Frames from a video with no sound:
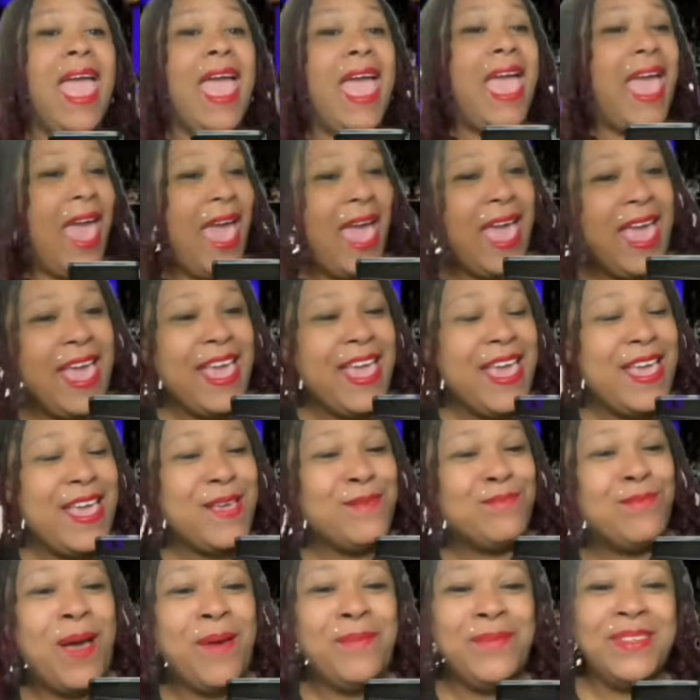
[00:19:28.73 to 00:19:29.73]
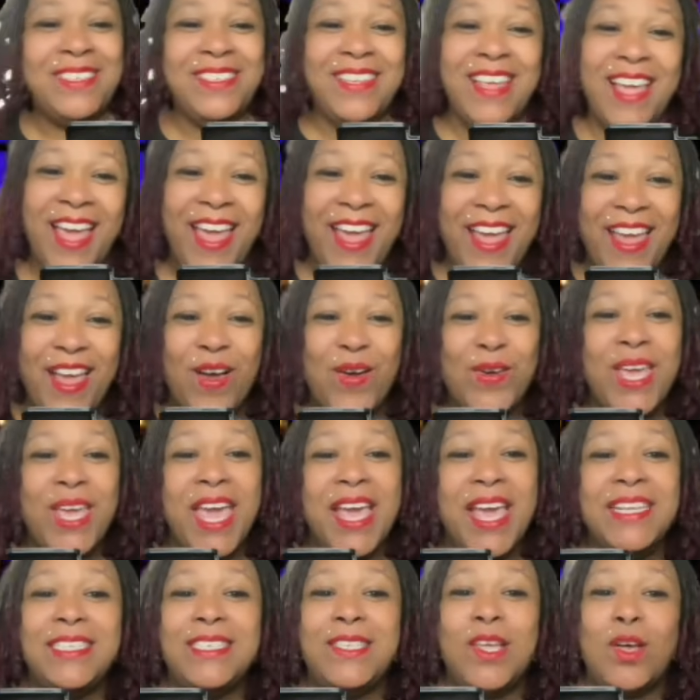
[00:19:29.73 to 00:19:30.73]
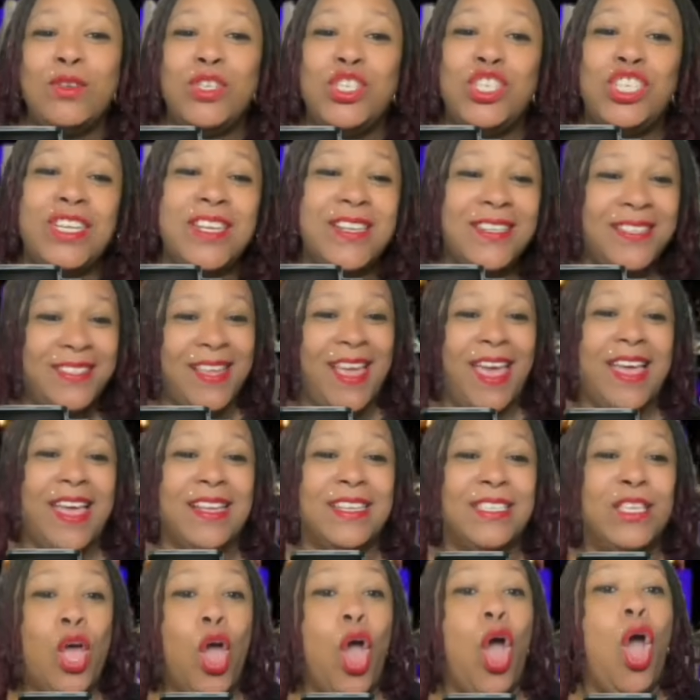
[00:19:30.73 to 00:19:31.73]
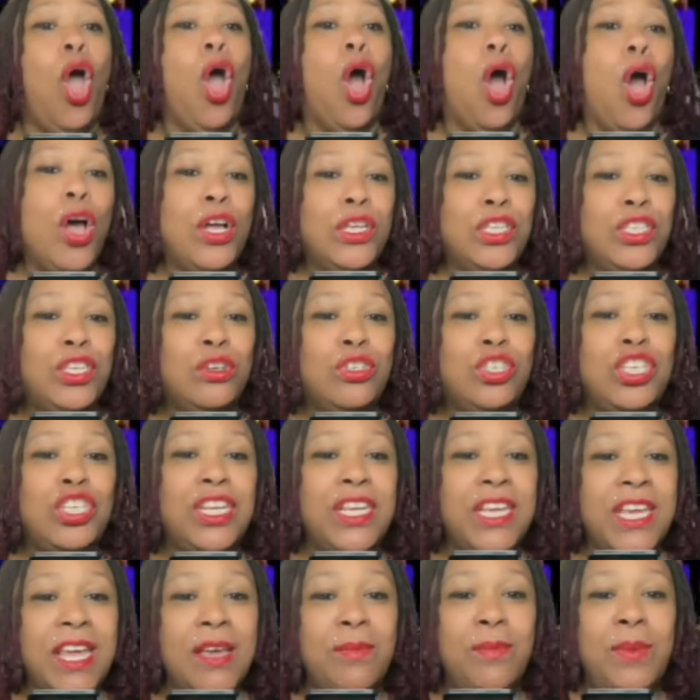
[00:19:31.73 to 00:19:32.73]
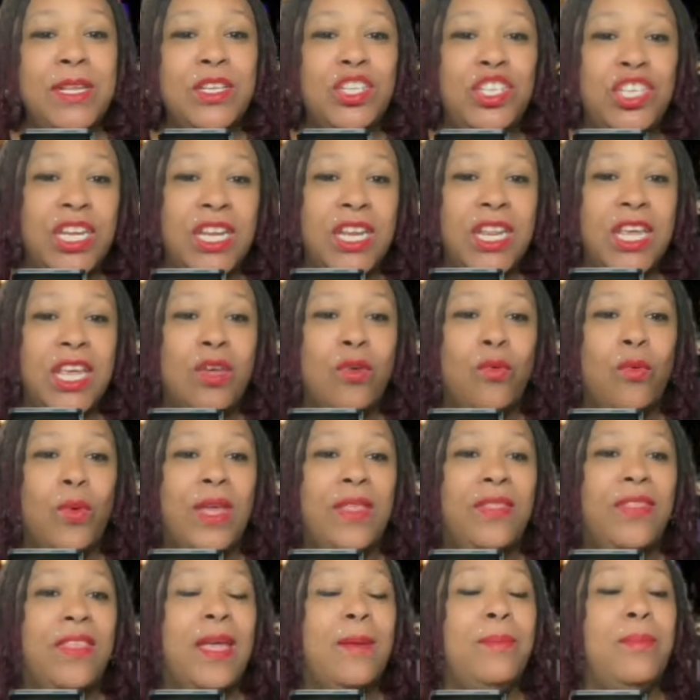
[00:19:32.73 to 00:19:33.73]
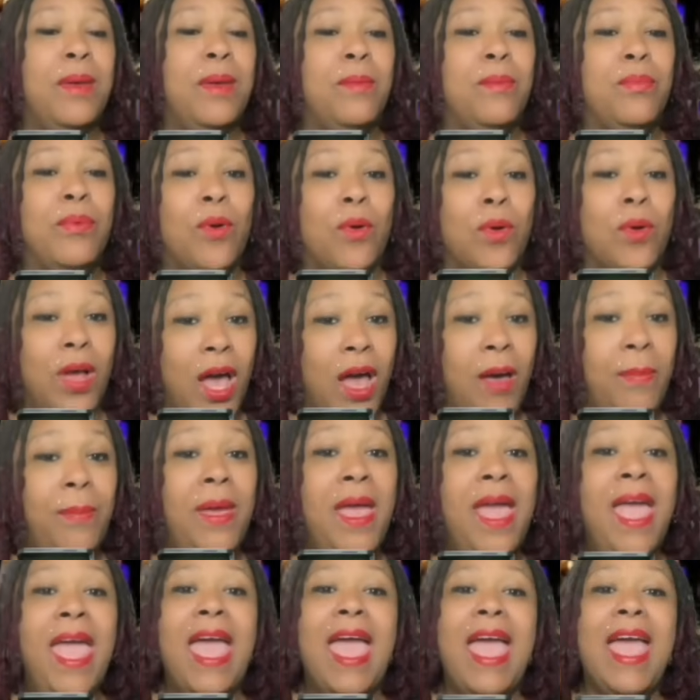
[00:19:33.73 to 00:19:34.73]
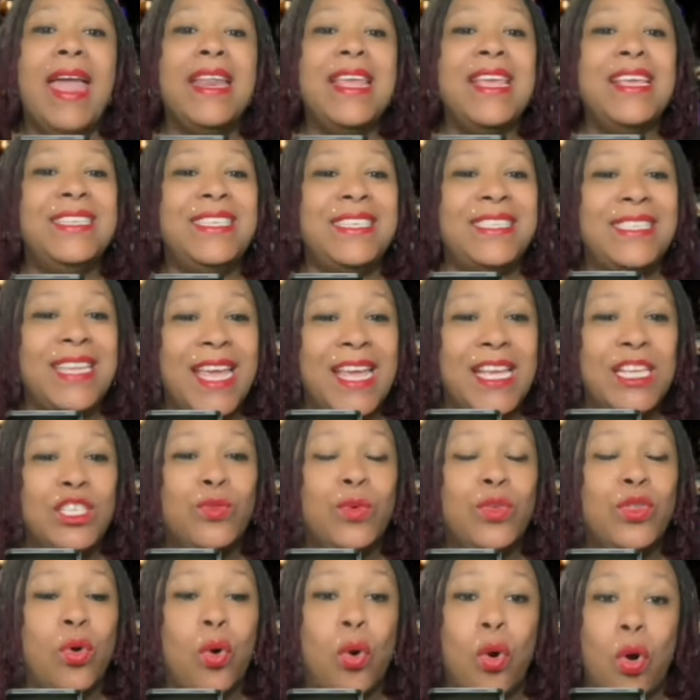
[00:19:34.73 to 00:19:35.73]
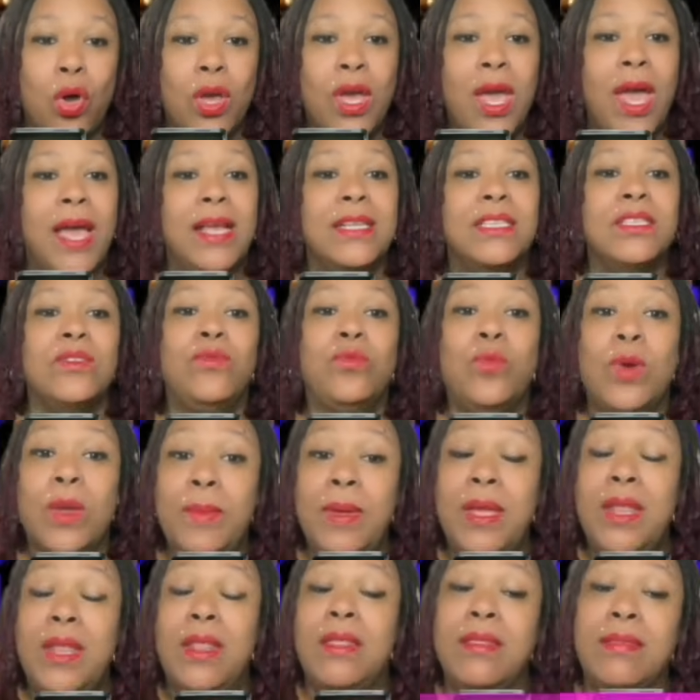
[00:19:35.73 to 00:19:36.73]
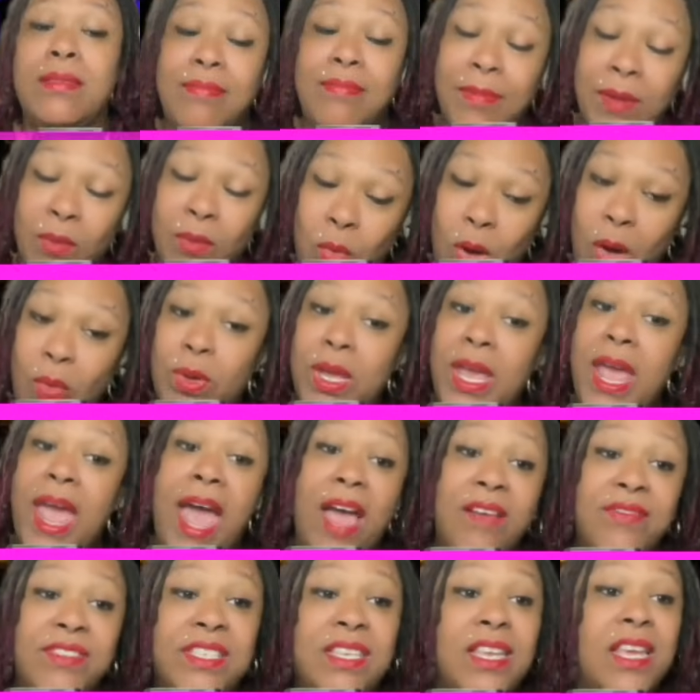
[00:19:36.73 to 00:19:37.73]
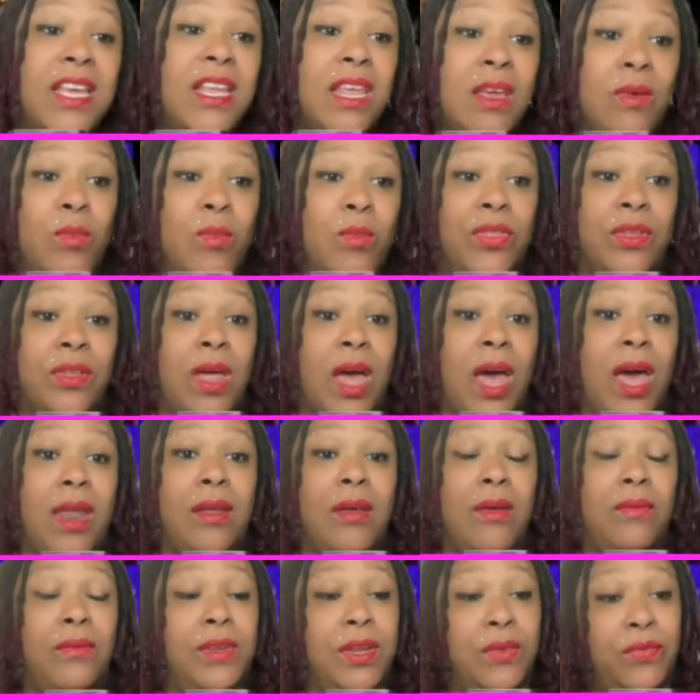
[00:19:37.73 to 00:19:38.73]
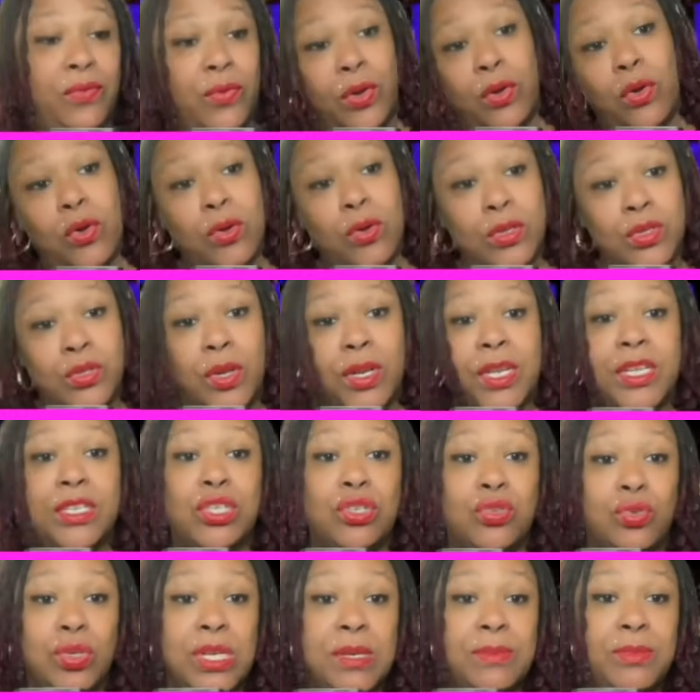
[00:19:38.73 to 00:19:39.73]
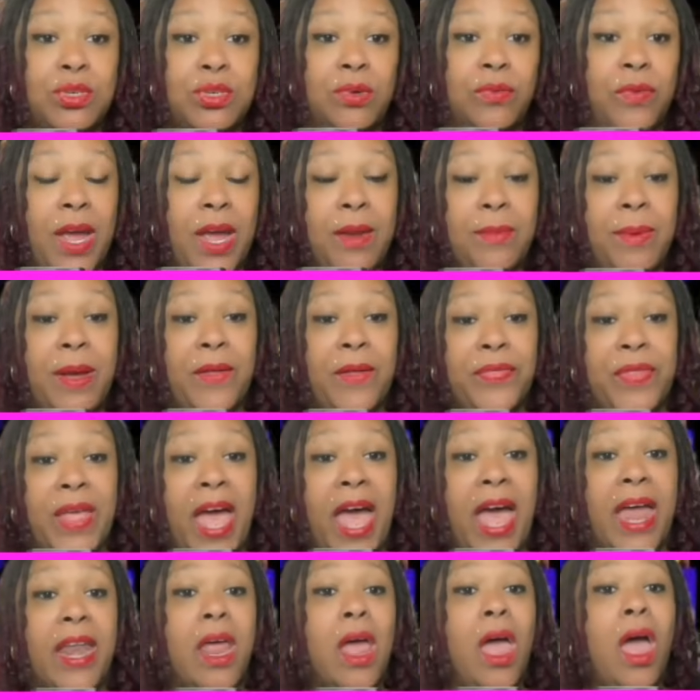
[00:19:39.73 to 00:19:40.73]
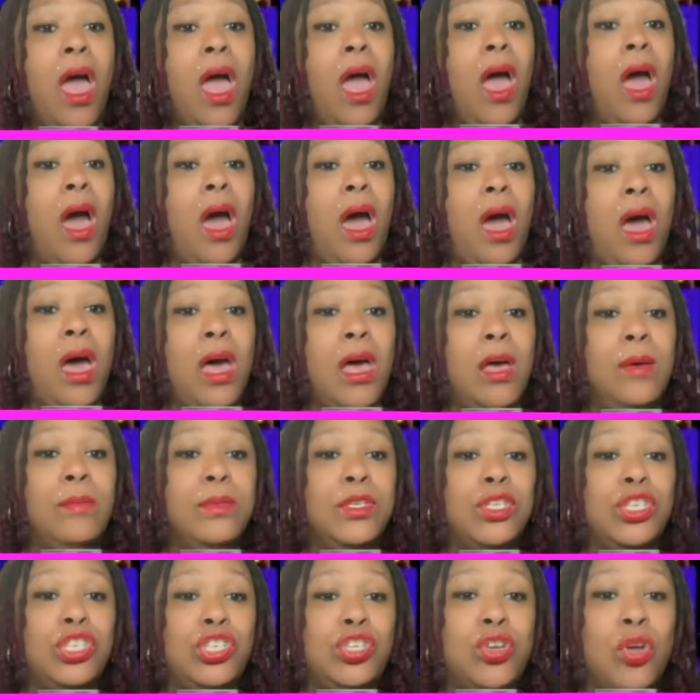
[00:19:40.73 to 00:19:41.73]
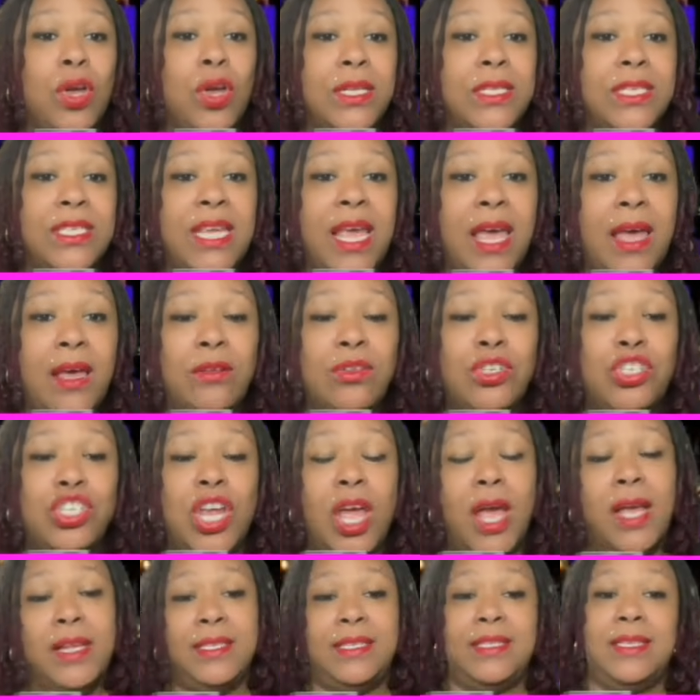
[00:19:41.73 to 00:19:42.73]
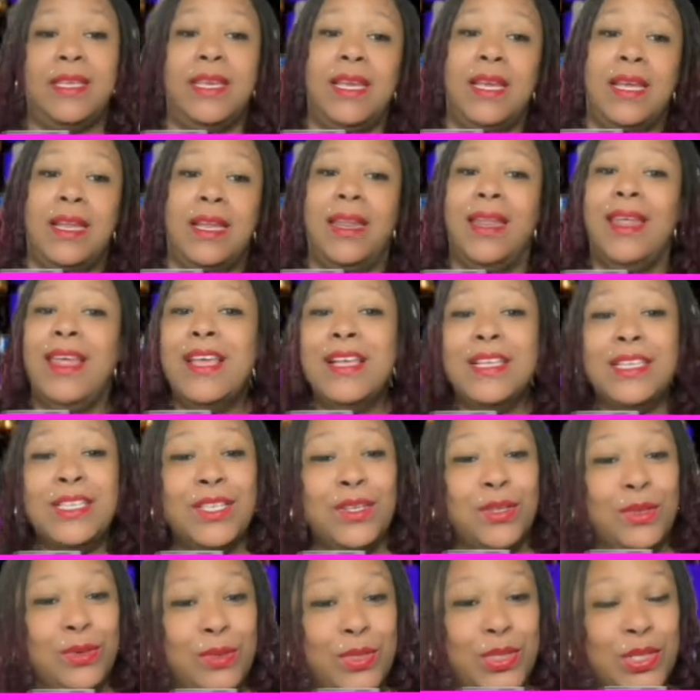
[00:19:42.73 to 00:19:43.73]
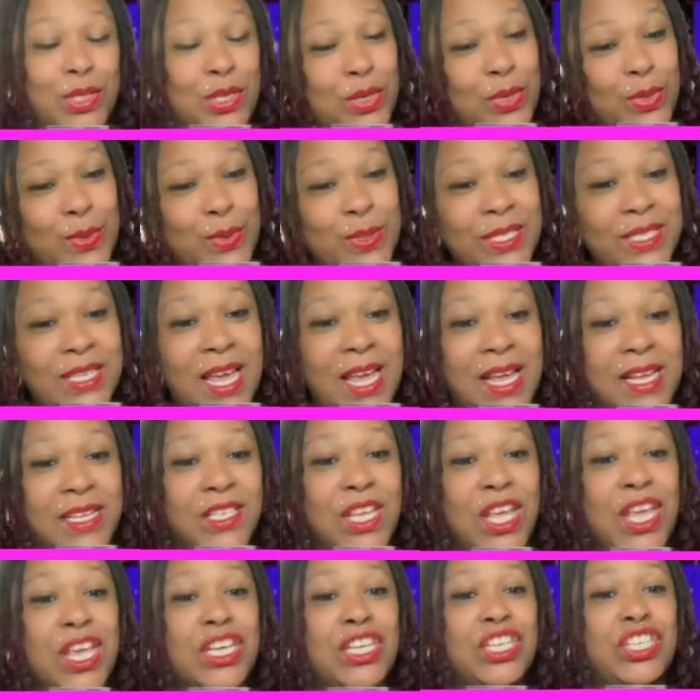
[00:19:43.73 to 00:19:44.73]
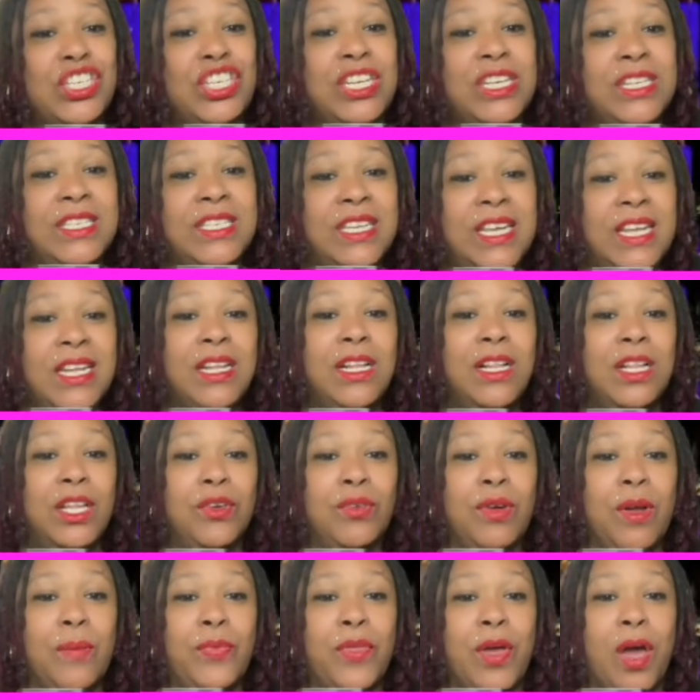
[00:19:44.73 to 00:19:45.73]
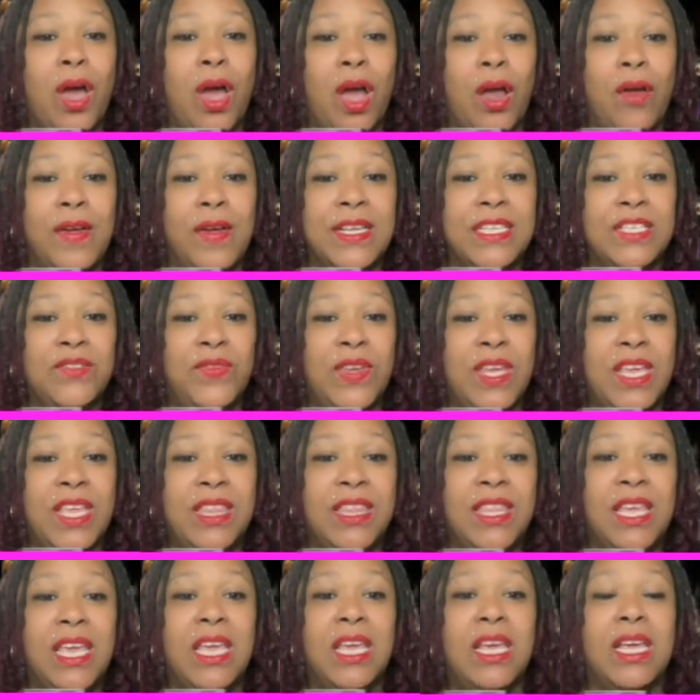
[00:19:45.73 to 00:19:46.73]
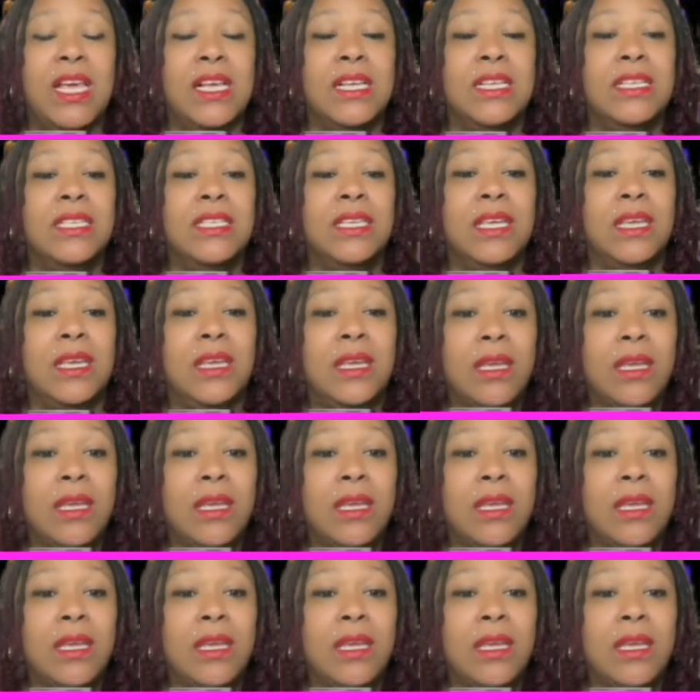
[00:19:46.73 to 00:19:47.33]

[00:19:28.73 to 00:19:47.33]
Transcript: Hey, Mama Zay. Okay, so she says also she can't be cheating when they've been broke up and he stays with all kinds of women. Well, we have seen him with a lot of different girls on his streams. You're right about that. Chantel Johnson, salute to you, says she did clear up the RSV thing because